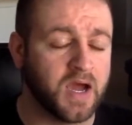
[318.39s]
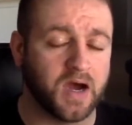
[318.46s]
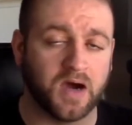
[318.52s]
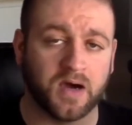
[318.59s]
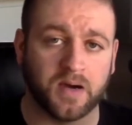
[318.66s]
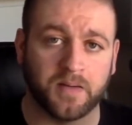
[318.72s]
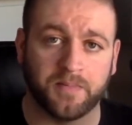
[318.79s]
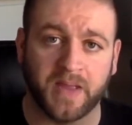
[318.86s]

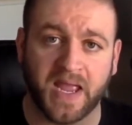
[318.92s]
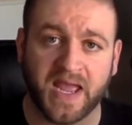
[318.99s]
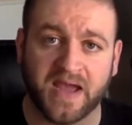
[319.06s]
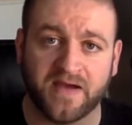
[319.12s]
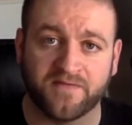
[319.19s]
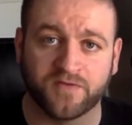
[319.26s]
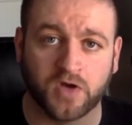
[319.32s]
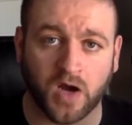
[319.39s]

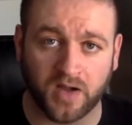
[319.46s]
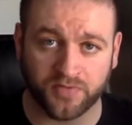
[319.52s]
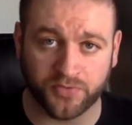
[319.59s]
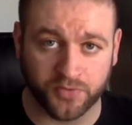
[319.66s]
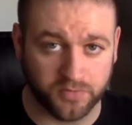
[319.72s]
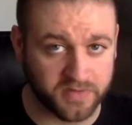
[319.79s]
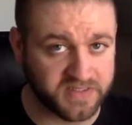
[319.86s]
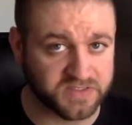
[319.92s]
have gone
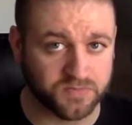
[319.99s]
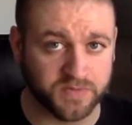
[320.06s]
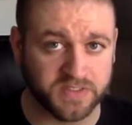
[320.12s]
through these